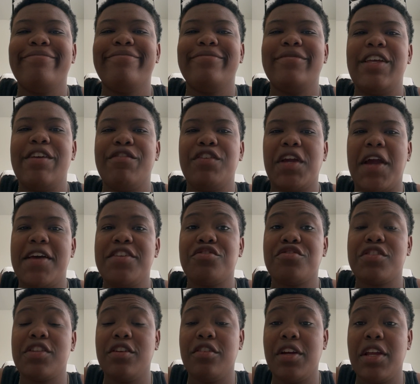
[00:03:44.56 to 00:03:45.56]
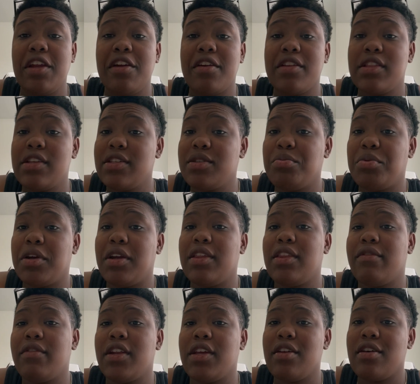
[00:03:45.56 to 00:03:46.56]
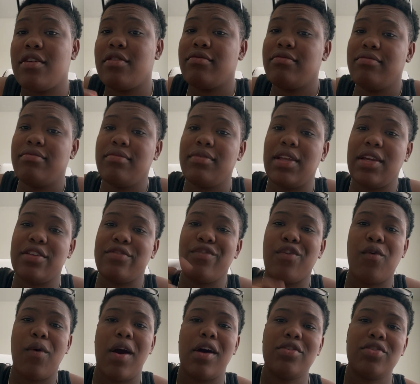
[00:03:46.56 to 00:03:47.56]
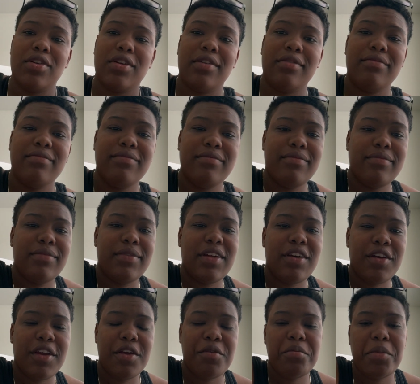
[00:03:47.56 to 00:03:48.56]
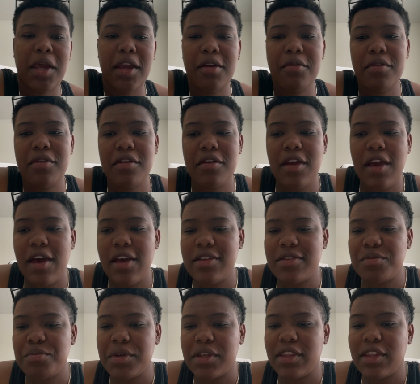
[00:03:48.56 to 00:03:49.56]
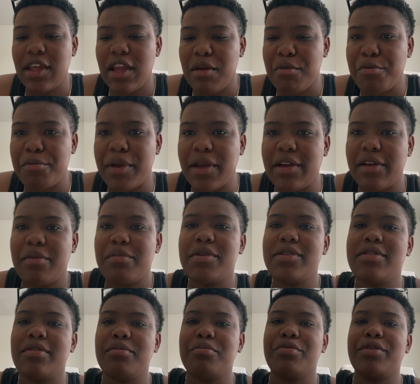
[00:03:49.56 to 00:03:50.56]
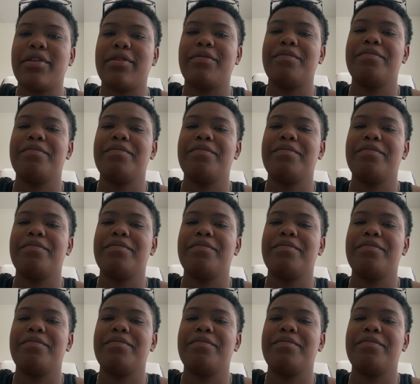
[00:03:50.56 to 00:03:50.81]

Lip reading: if you guys are still here at this point in the video, thanks for watching. I'll get back with you guys, pick the camera back up at some point.